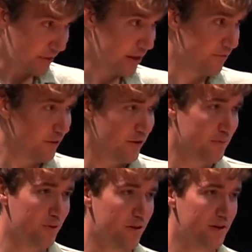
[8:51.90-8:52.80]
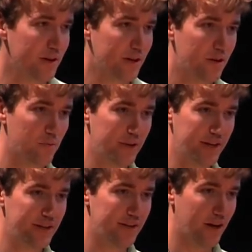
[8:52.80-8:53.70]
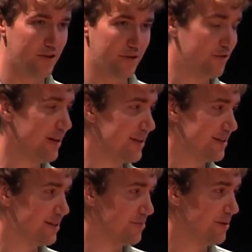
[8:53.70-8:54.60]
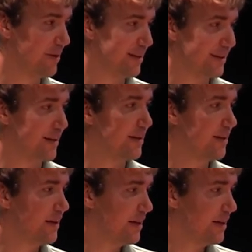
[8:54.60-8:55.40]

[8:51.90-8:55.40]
And furthermore, we need our correctness to be maintained